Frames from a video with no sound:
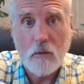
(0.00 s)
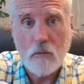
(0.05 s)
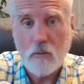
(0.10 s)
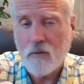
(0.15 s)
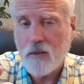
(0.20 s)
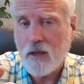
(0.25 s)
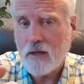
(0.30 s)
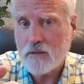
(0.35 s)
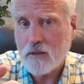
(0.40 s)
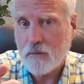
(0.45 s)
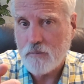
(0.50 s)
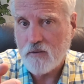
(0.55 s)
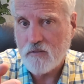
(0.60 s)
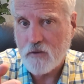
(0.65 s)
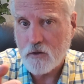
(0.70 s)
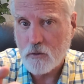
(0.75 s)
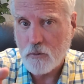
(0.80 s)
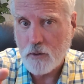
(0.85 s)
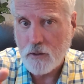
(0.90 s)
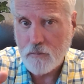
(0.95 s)
Well, that type of
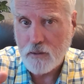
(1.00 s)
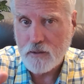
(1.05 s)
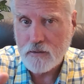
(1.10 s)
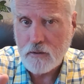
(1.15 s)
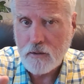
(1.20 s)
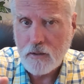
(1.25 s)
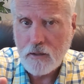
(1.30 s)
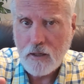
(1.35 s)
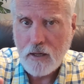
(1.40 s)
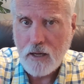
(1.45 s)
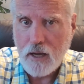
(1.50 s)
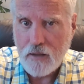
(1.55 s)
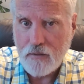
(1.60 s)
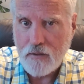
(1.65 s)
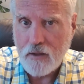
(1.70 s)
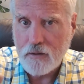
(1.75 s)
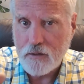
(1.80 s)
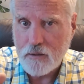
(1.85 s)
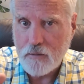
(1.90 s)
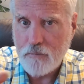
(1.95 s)
agreement, and
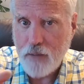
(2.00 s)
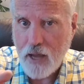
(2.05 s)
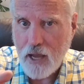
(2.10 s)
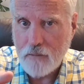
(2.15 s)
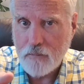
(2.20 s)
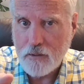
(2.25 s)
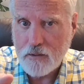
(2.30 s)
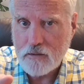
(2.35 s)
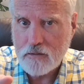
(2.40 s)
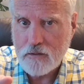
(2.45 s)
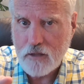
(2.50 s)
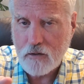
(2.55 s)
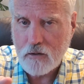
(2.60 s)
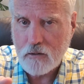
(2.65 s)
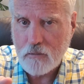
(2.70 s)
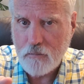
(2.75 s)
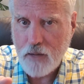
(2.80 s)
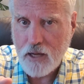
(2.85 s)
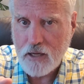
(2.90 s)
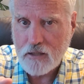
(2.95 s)
then the payments that
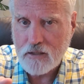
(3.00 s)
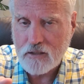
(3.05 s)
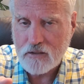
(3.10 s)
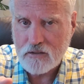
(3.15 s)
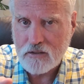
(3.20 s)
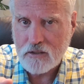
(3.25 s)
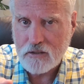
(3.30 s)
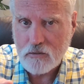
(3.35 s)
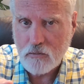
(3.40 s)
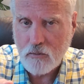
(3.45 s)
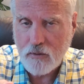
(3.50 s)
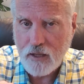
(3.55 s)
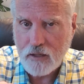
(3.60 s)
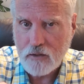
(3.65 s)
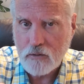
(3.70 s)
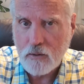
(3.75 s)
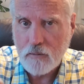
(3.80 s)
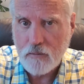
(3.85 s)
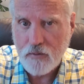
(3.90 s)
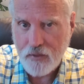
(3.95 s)
are made consistent with that
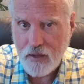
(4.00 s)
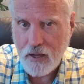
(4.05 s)
agreement,